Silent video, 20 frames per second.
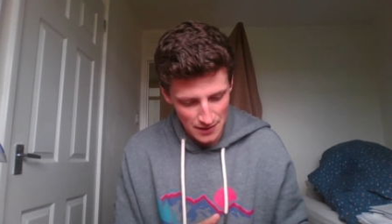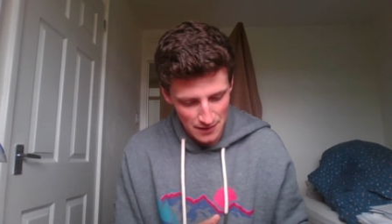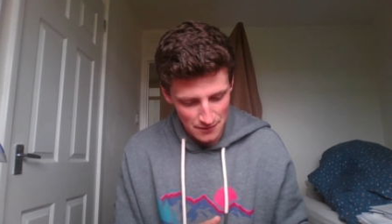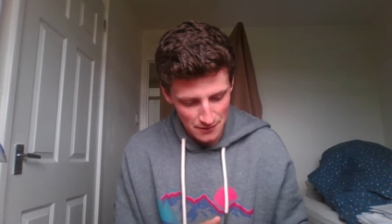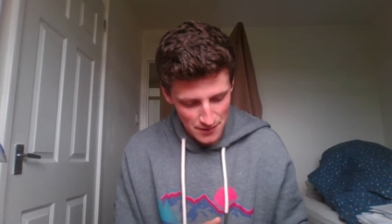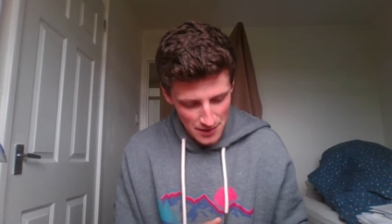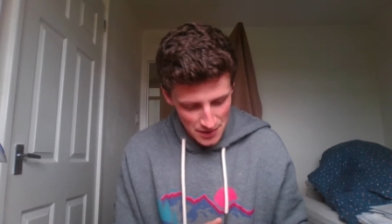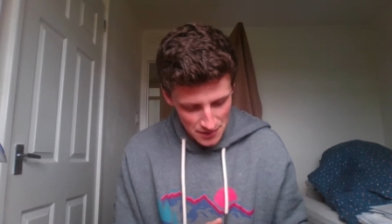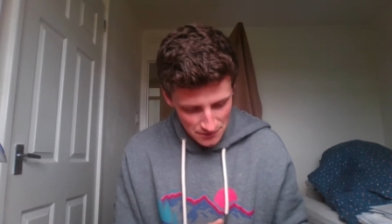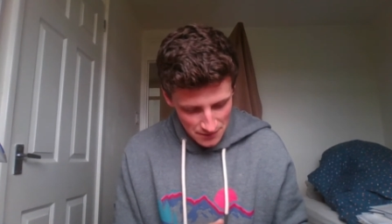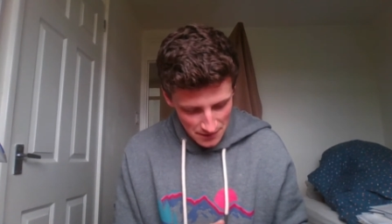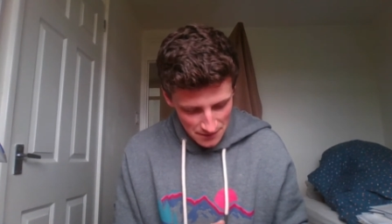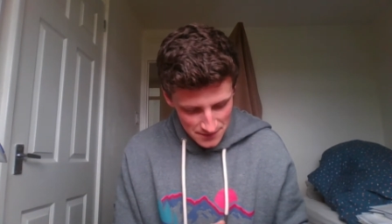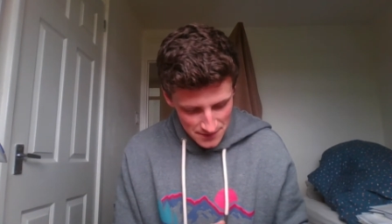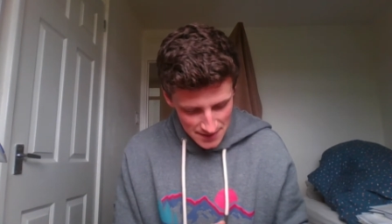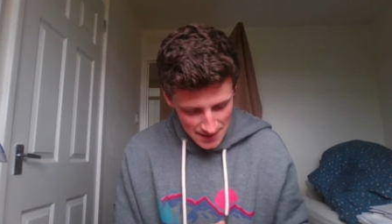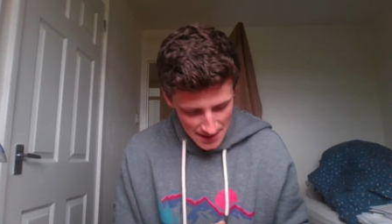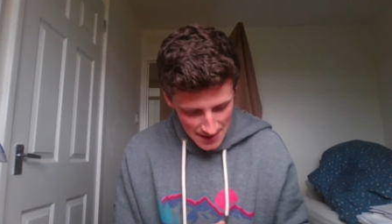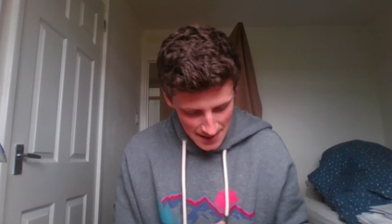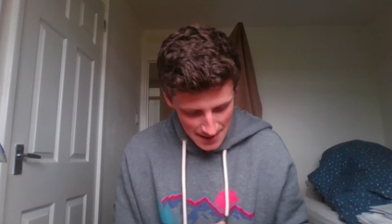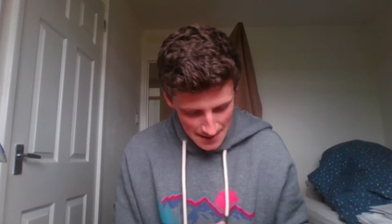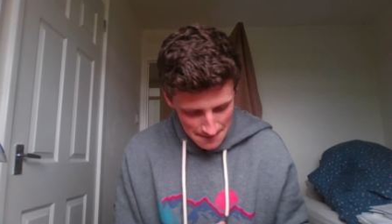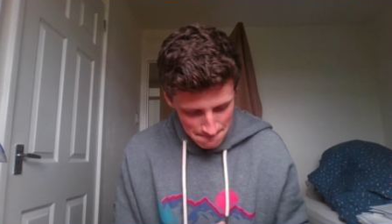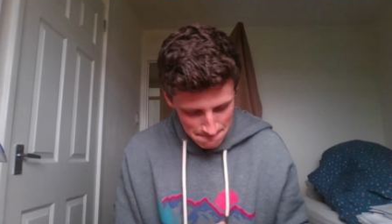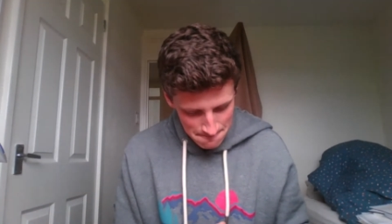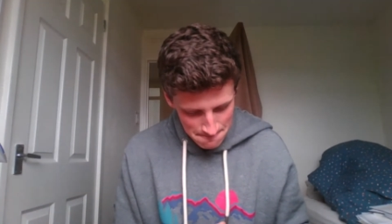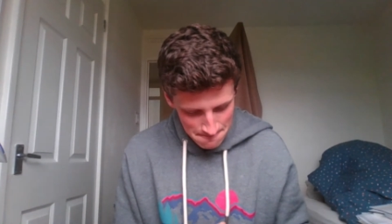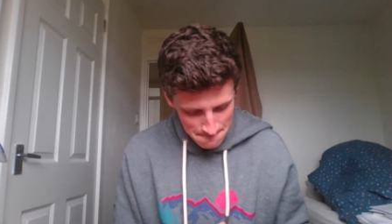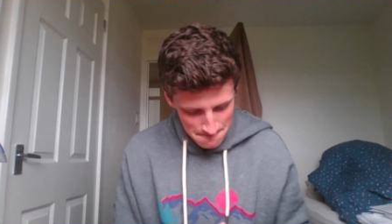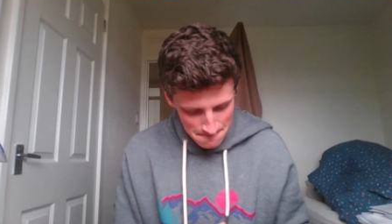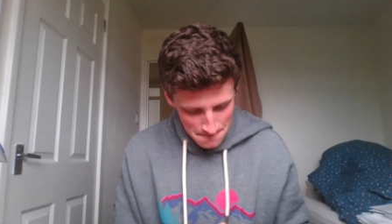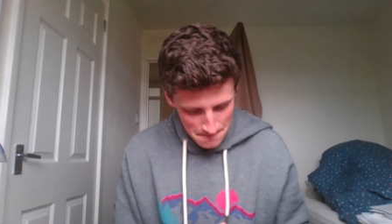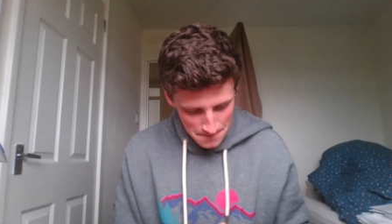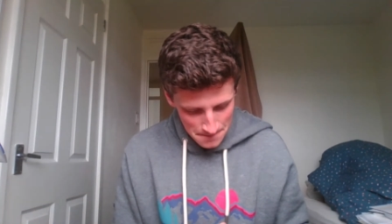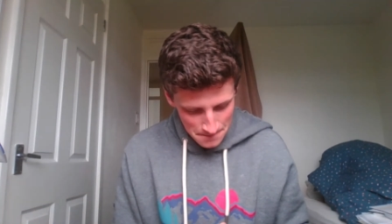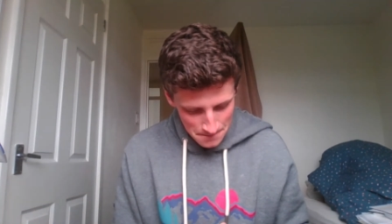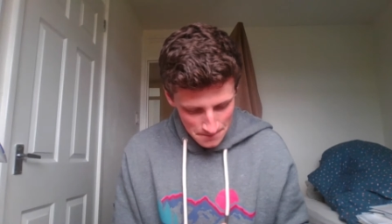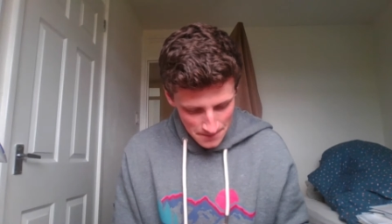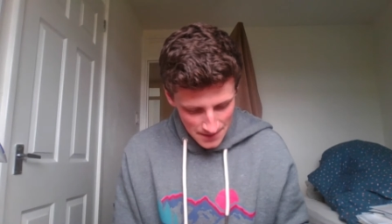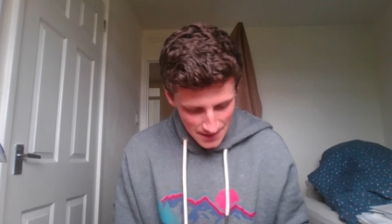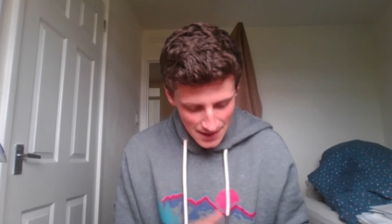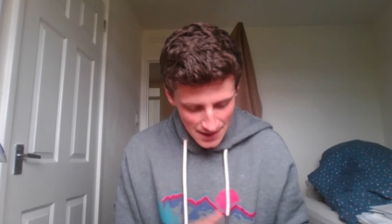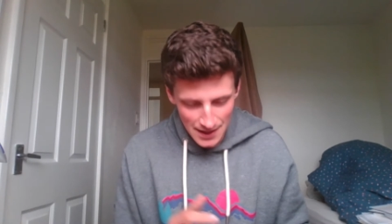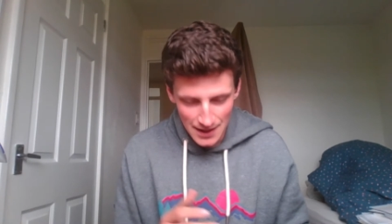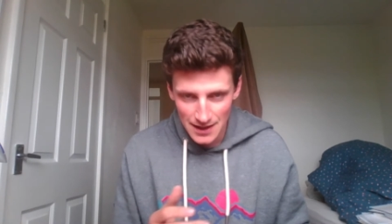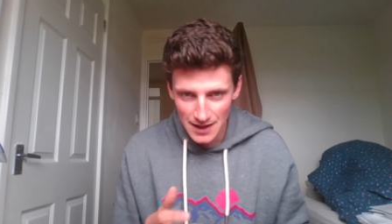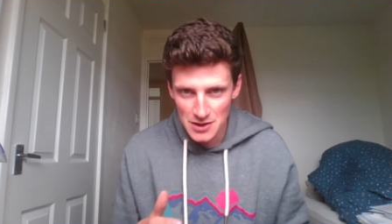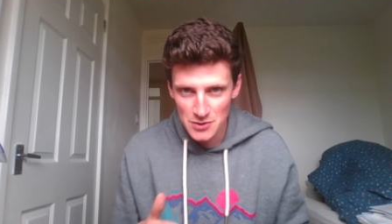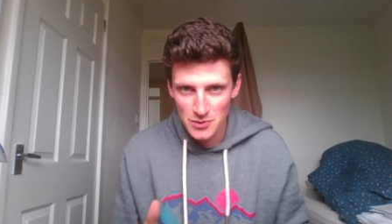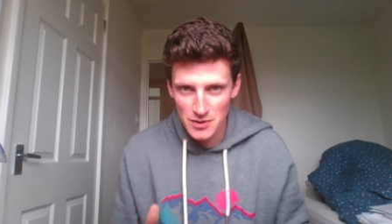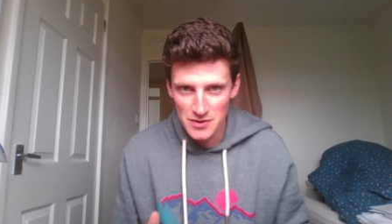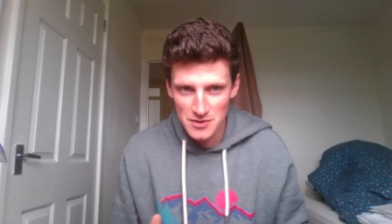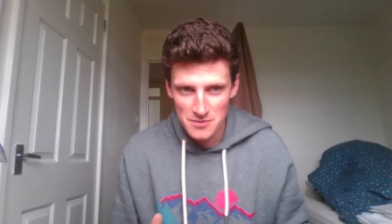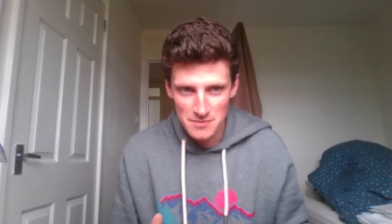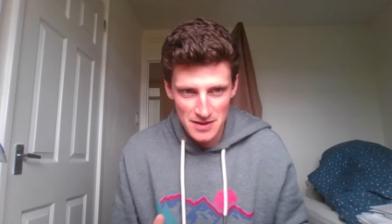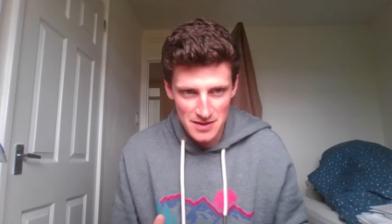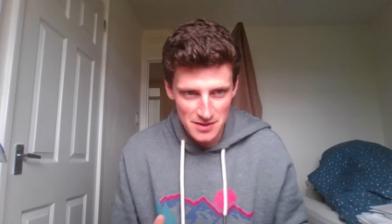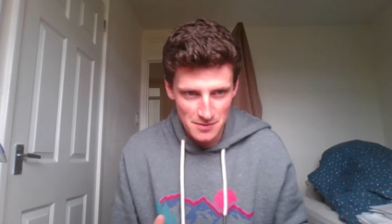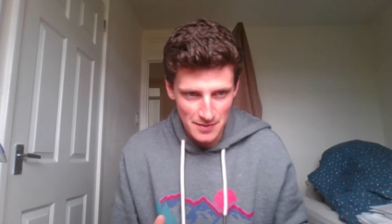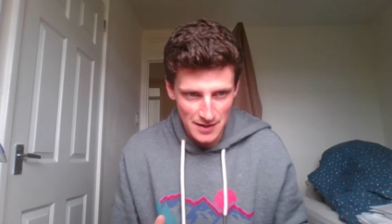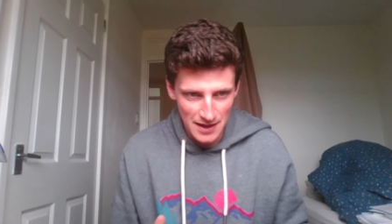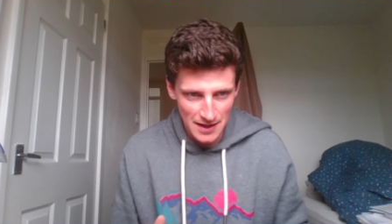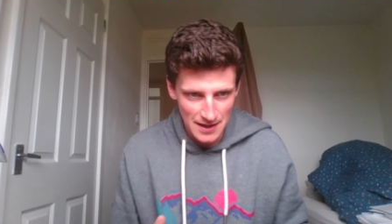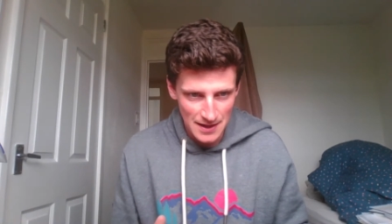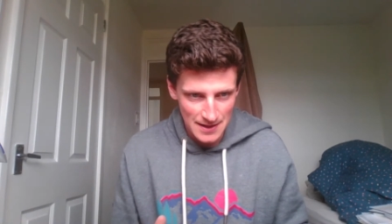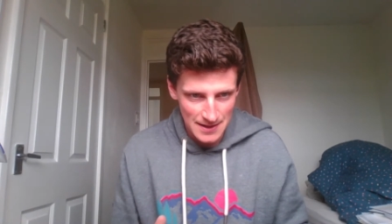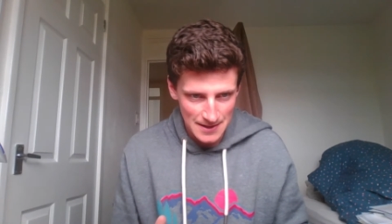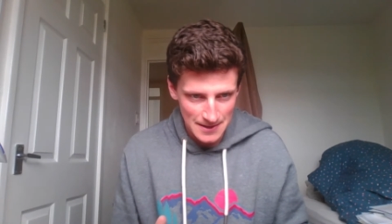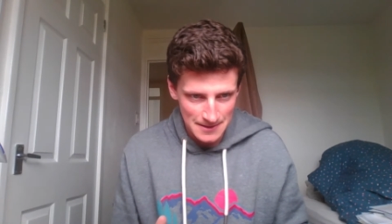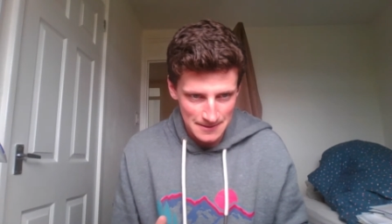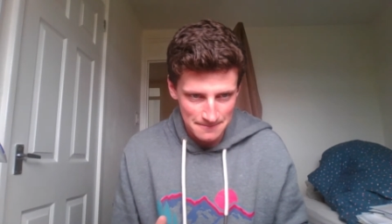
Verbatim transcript: verse 15, highlights what it was meant to be like.